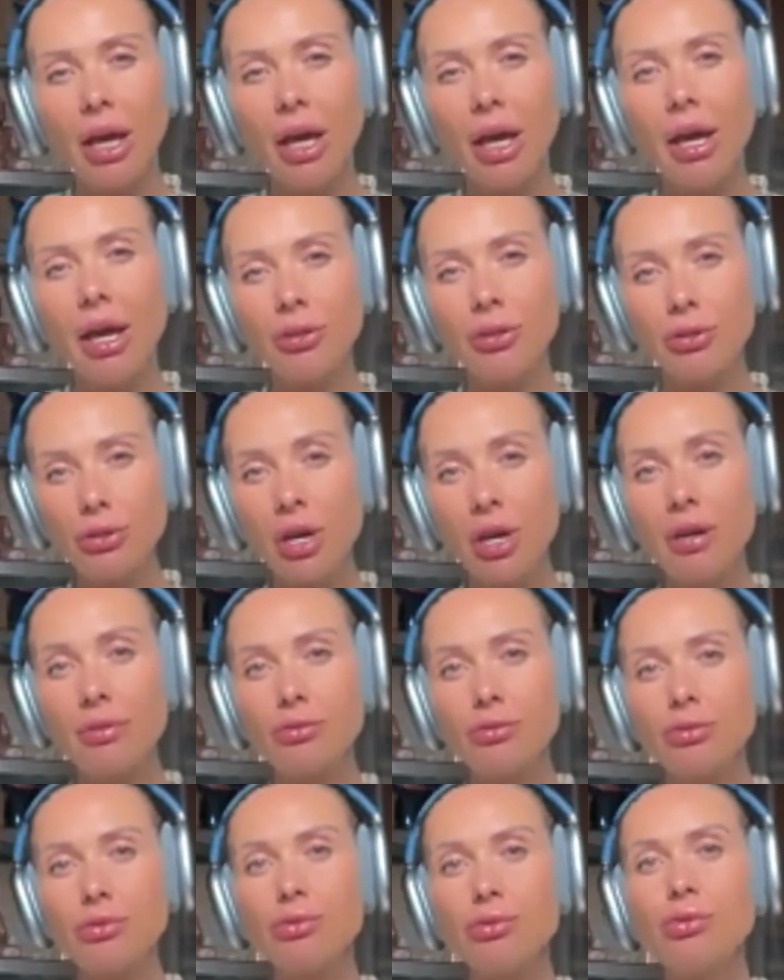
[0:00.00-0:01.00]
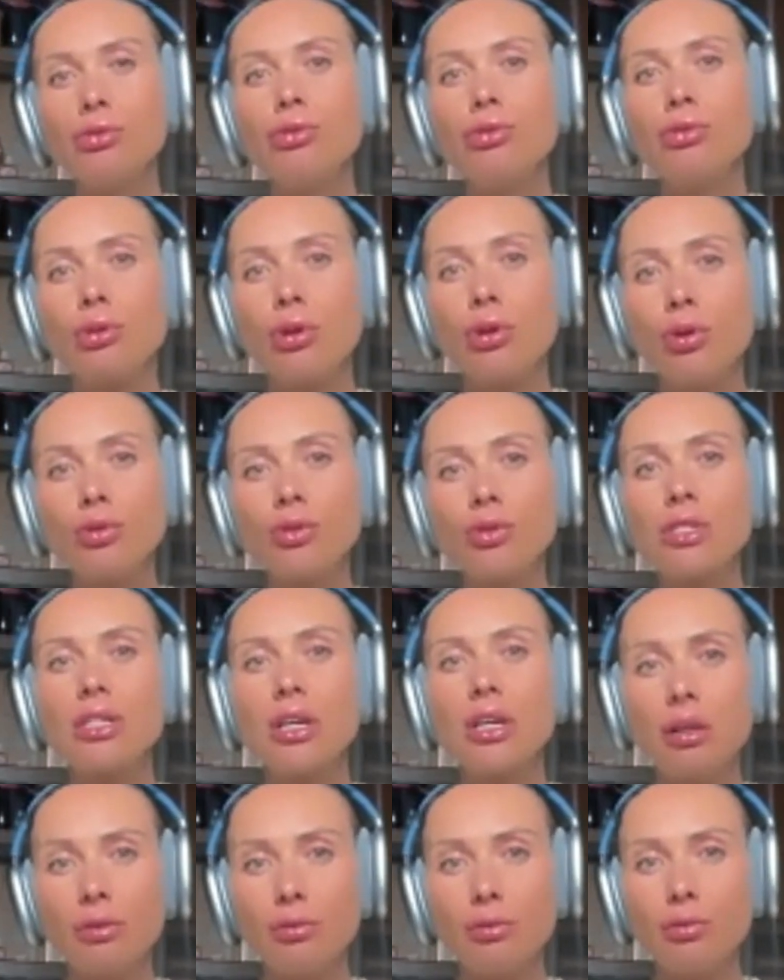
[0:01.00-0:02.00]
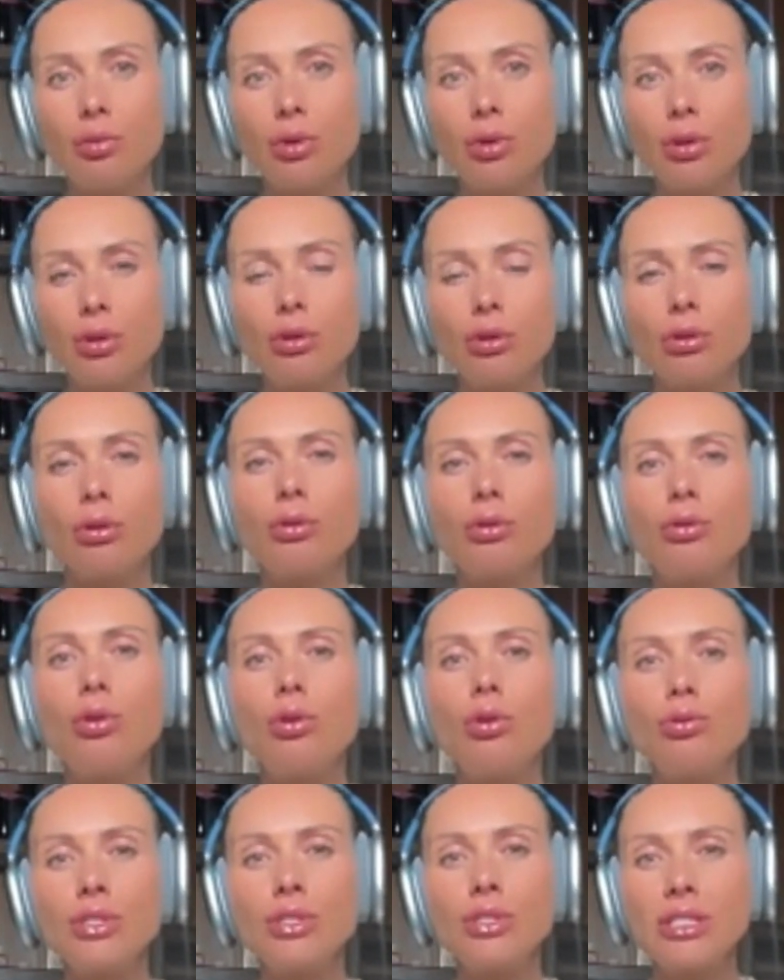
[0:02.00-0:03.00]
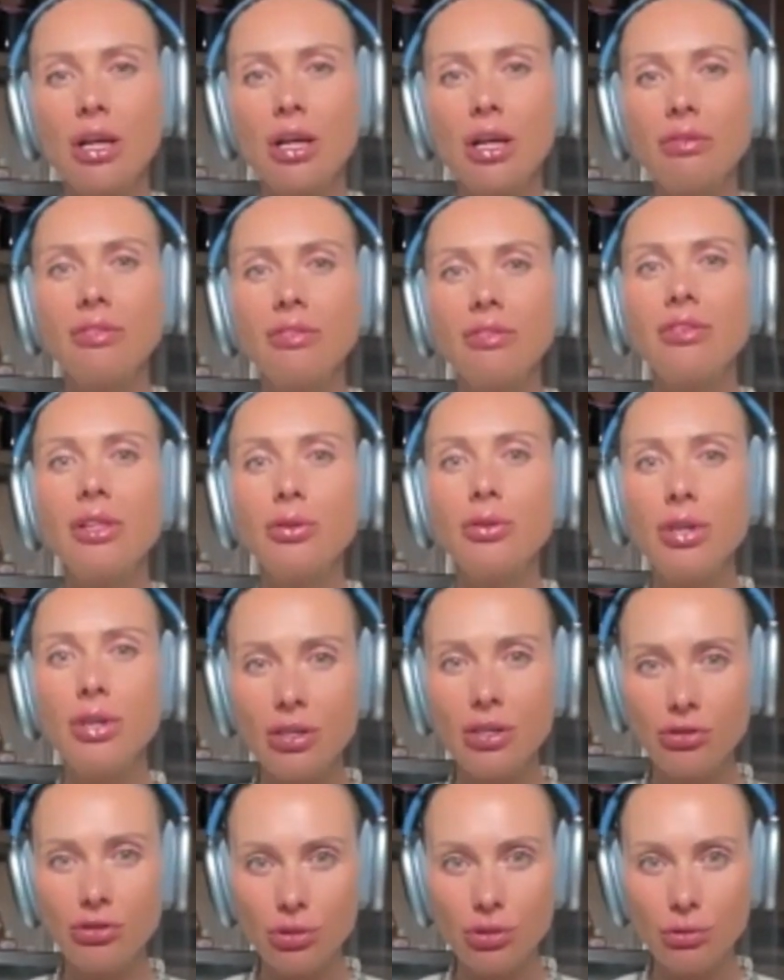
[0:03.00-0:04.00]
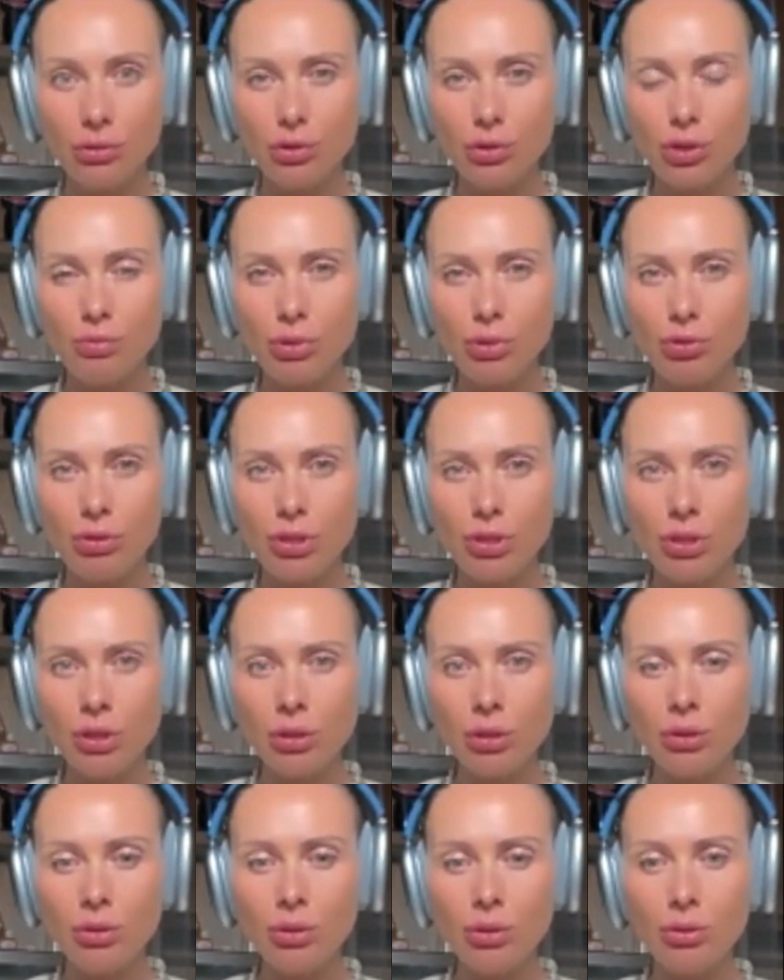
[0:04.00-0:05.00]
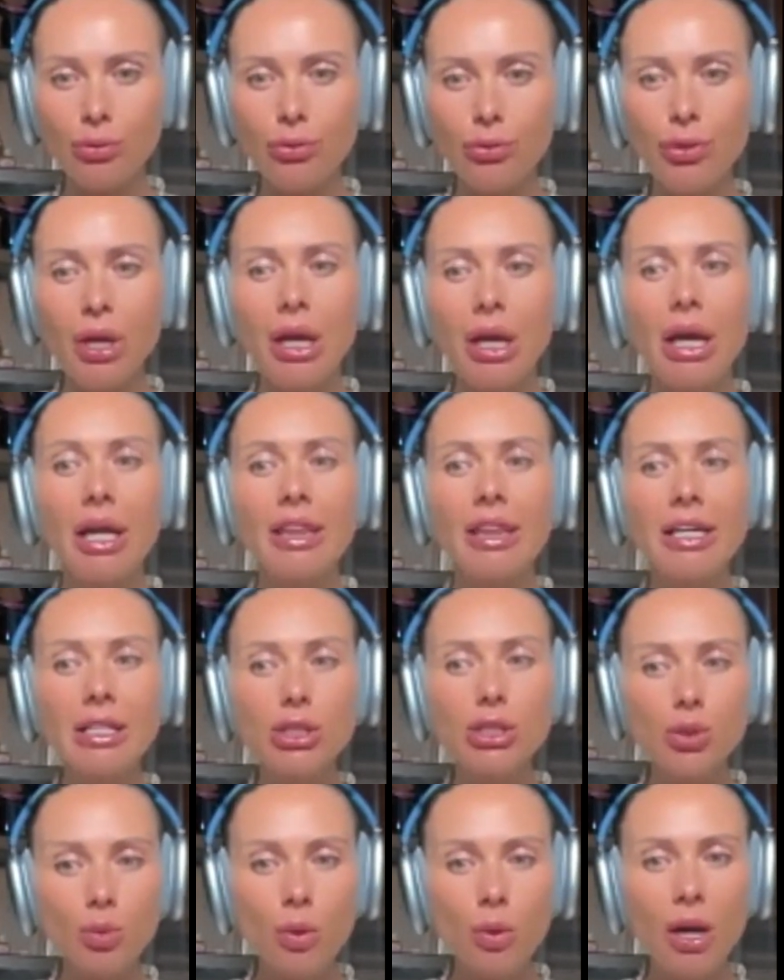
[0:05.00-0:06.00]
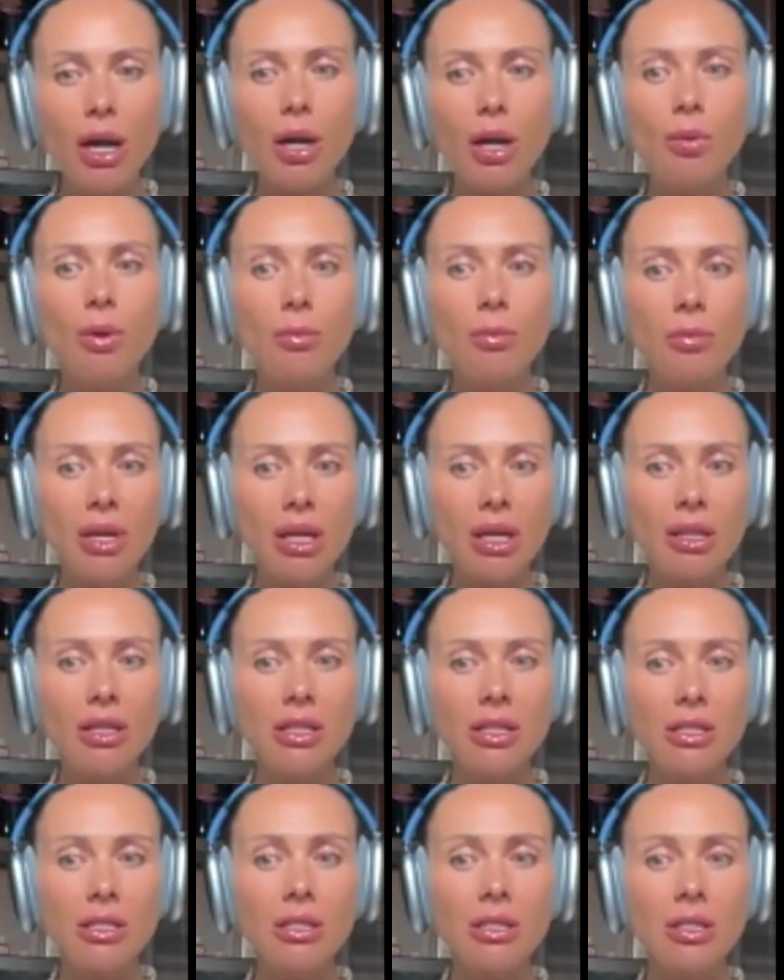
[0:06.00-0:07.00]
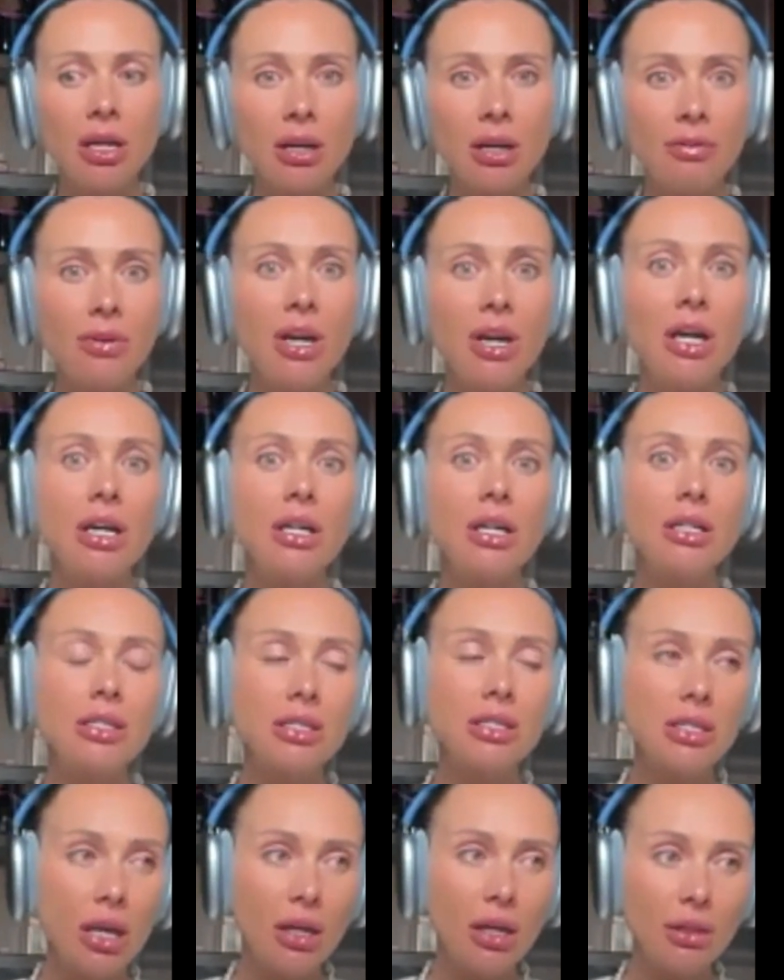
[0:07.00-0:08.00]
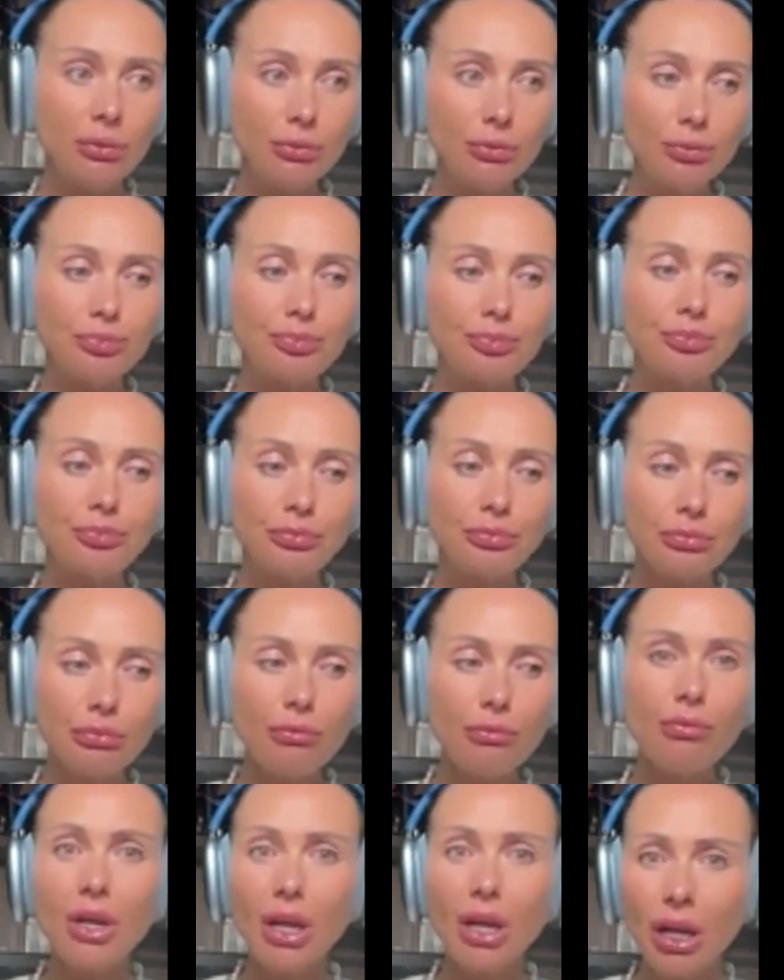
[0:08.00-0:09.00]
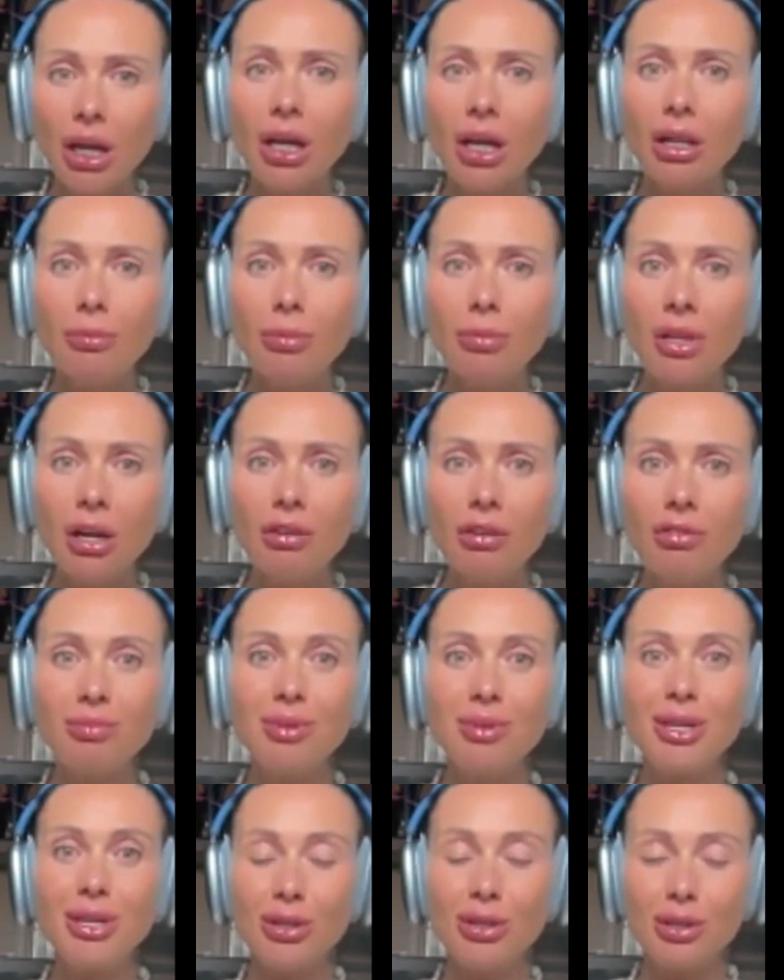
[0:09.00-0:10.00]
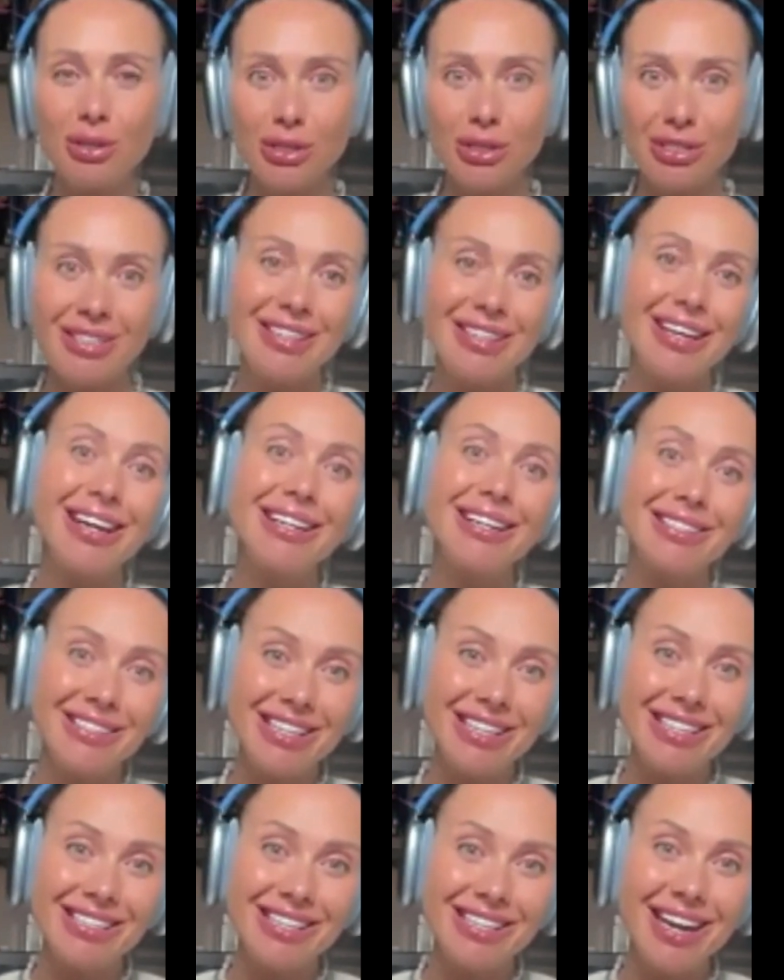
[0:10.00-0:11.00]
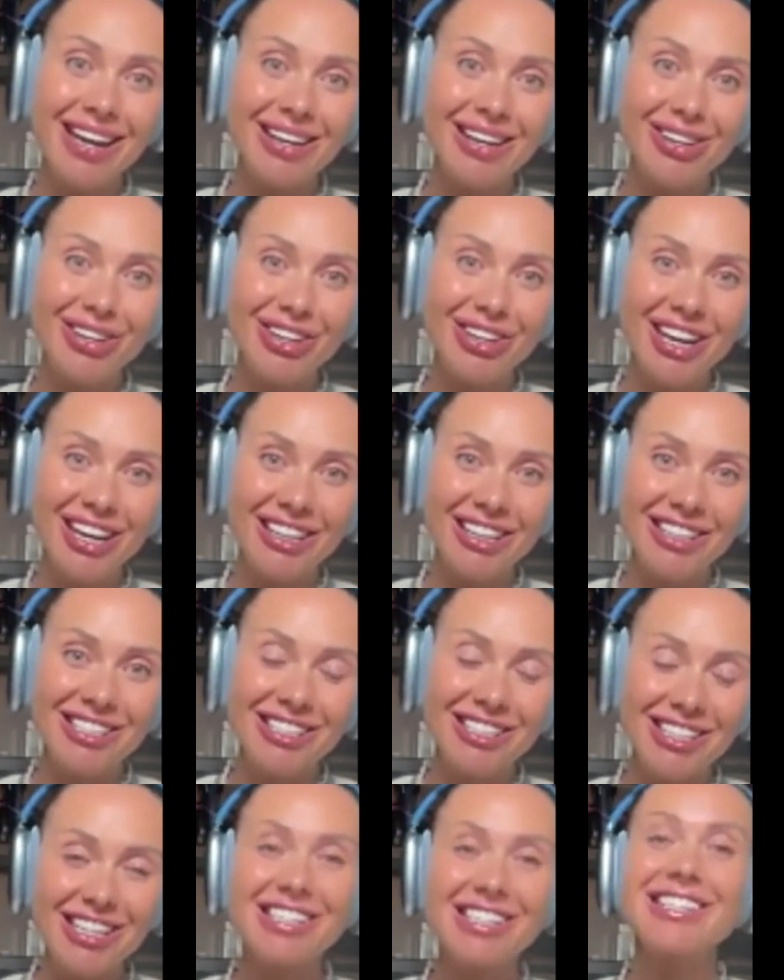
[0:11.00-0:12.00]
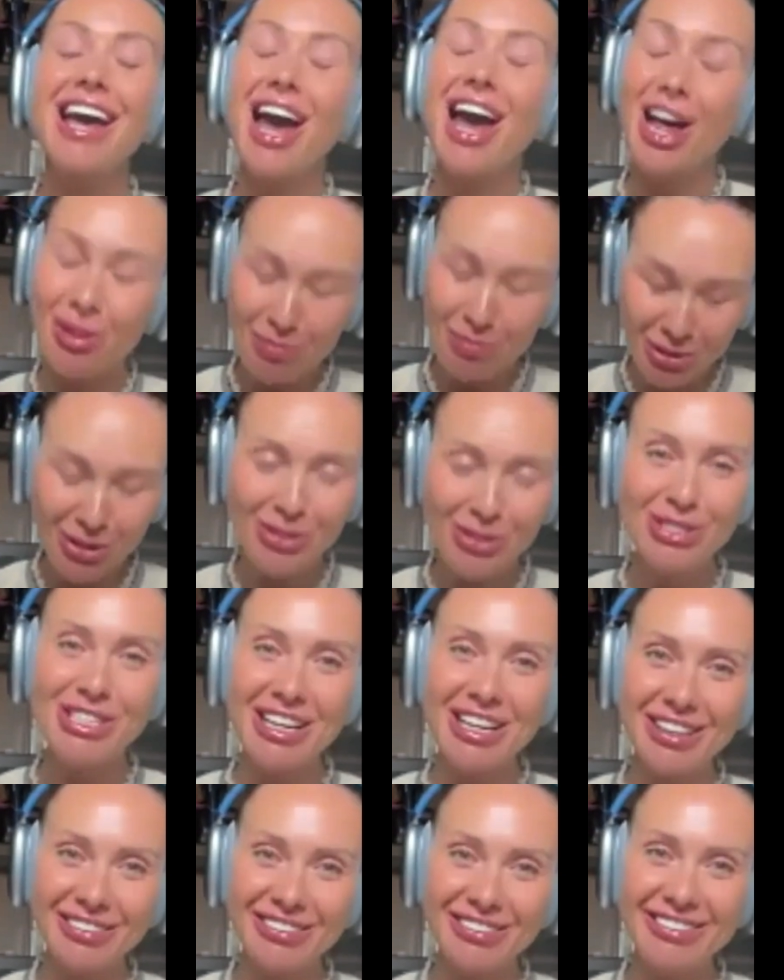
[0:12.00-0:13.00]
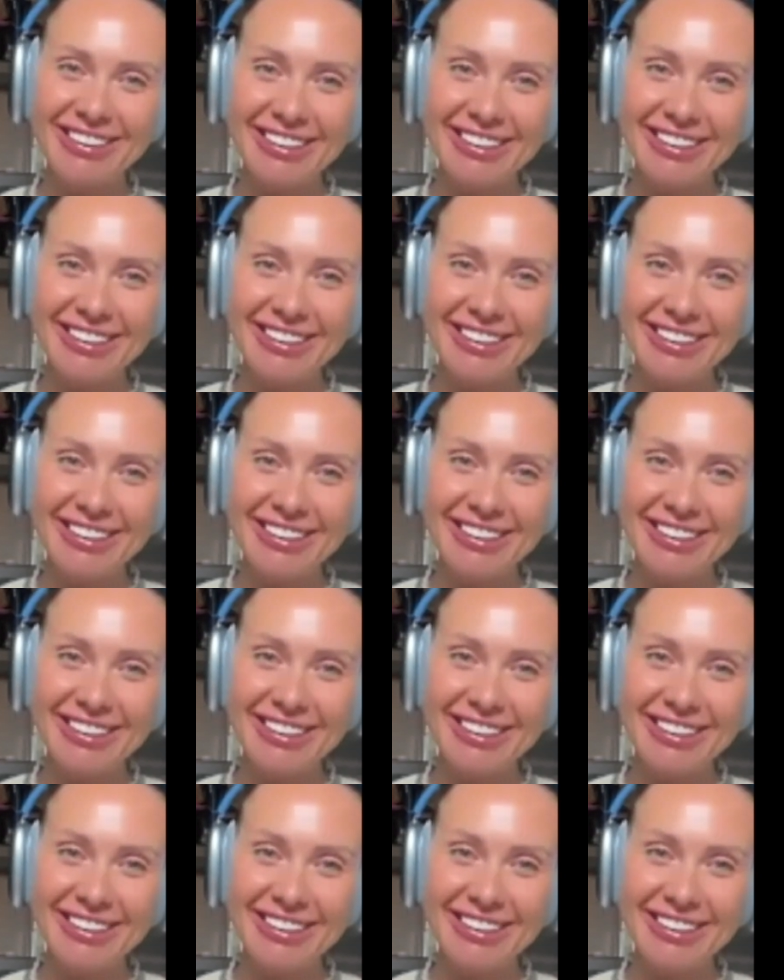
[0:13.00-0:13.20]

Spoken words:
And you have to do your own self work, your own self evaluation for spiritual growth. That's why we made this love self help love, because as they say in the United States, help yourself.